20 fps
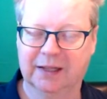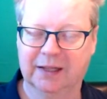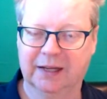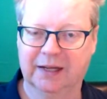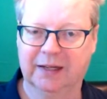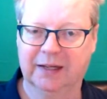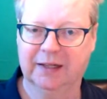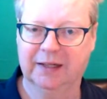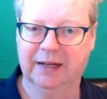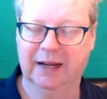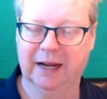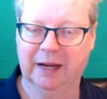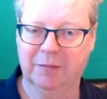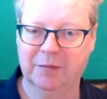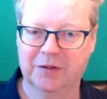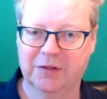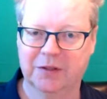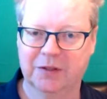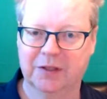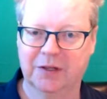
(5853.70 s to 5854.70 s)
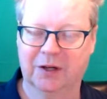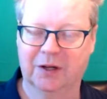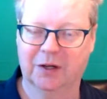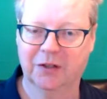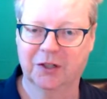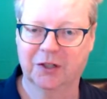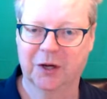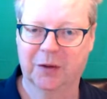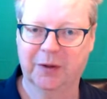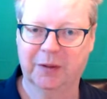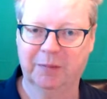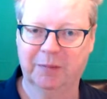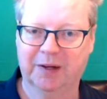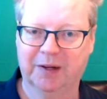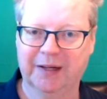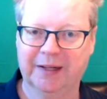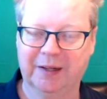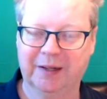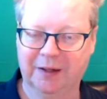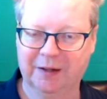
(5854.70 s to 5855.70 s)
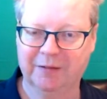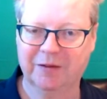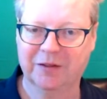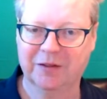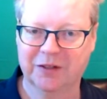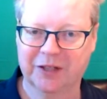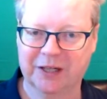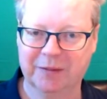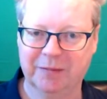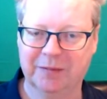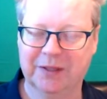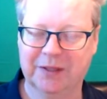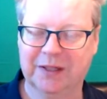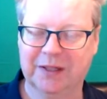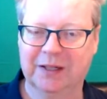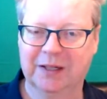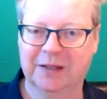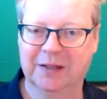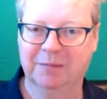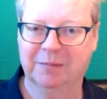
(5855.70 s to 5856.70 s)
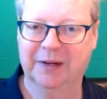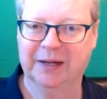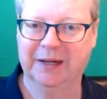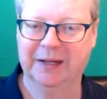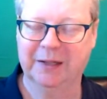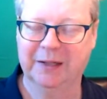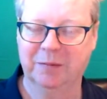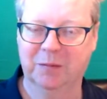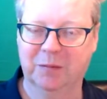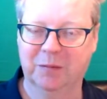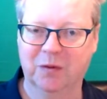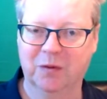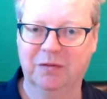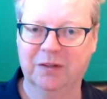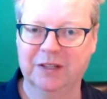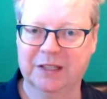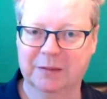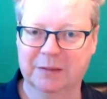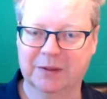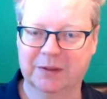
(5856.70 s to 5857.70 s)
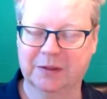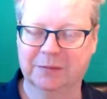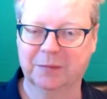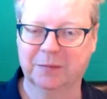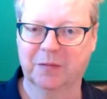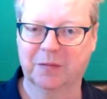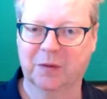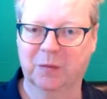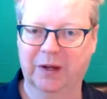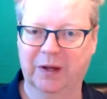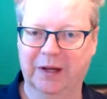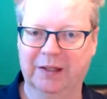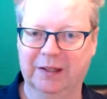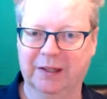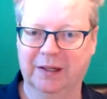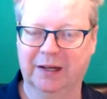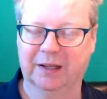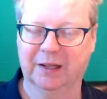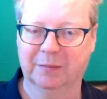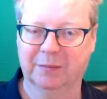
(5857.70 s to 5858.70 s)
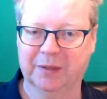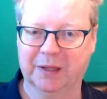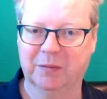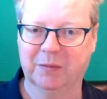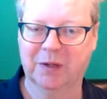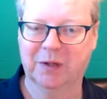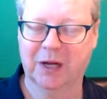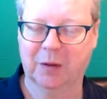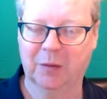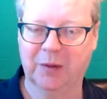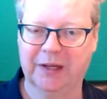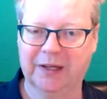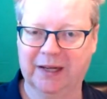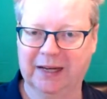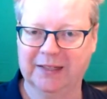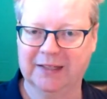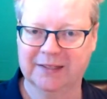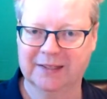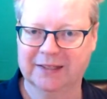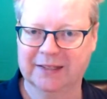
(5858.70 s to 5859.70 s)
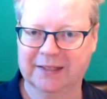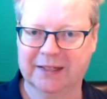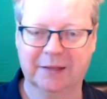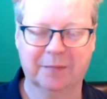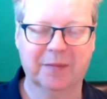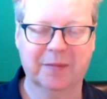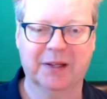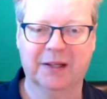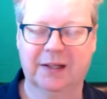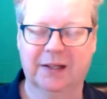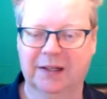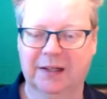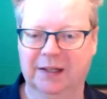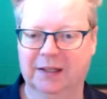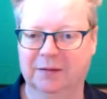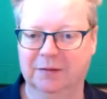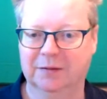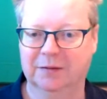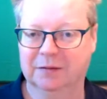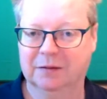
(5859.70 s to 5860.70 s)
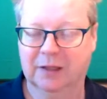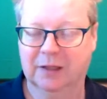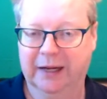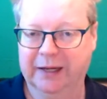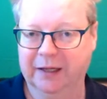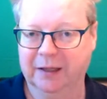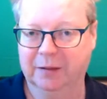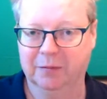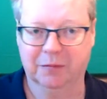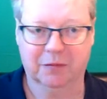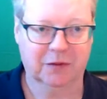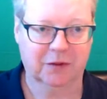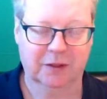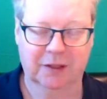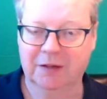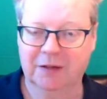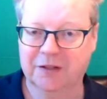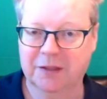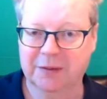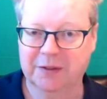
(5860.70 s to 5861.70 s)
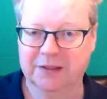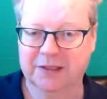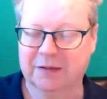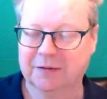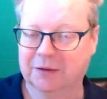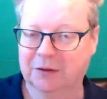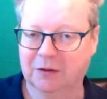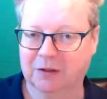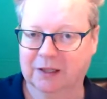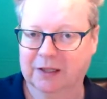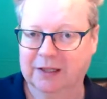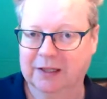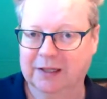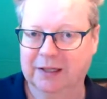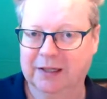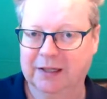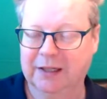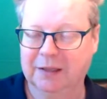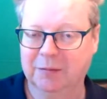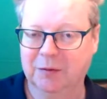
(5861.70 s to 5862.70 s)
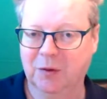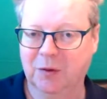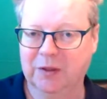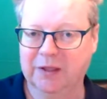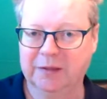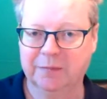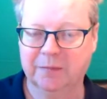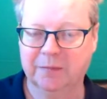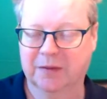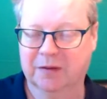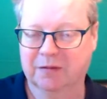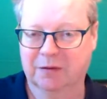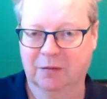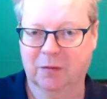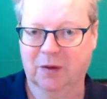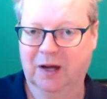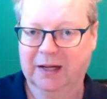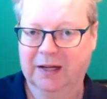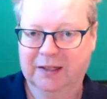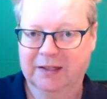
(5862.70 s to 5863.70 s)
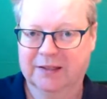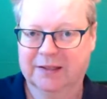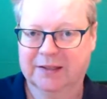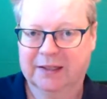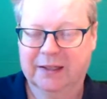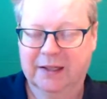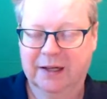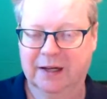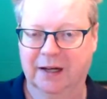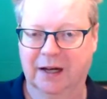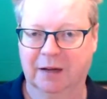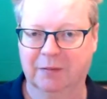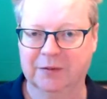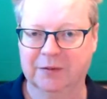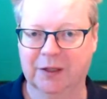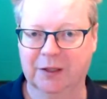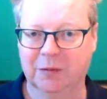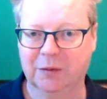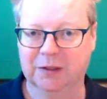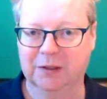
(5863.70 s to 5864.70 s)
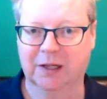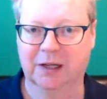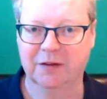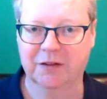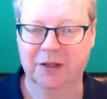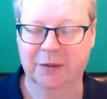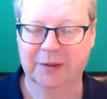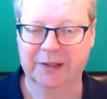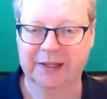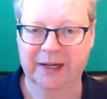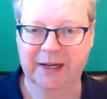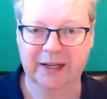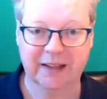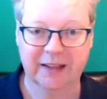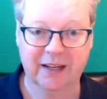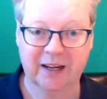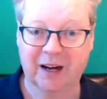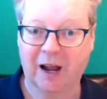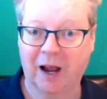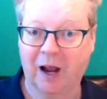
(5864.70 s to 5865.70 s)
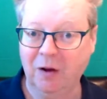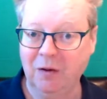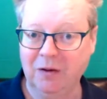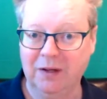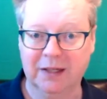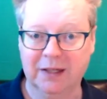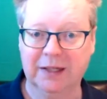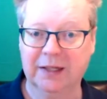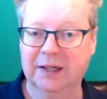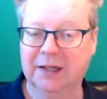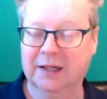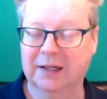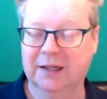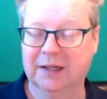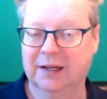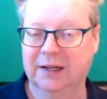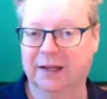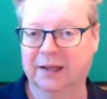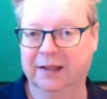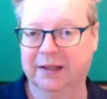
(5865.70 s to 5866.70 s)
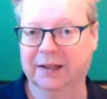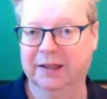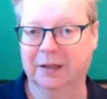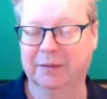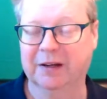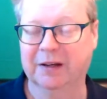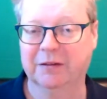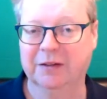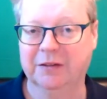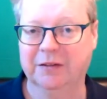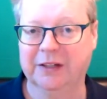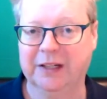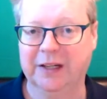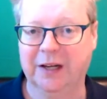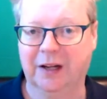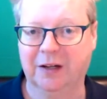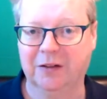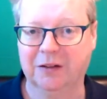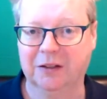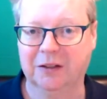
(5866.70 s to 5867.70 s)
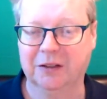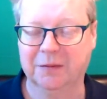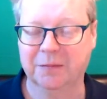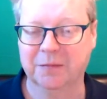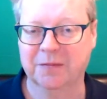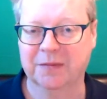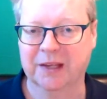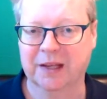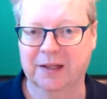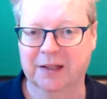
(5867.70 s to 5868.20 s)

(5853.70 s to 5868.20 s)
then Amazon are showing my live stream, making it more visible when other people go in and see it. Uh, hey, I'm live streaming at seven o'clock in the morning. From what I can see, I'm the only one live streaming there. There are only, I think, about 1,500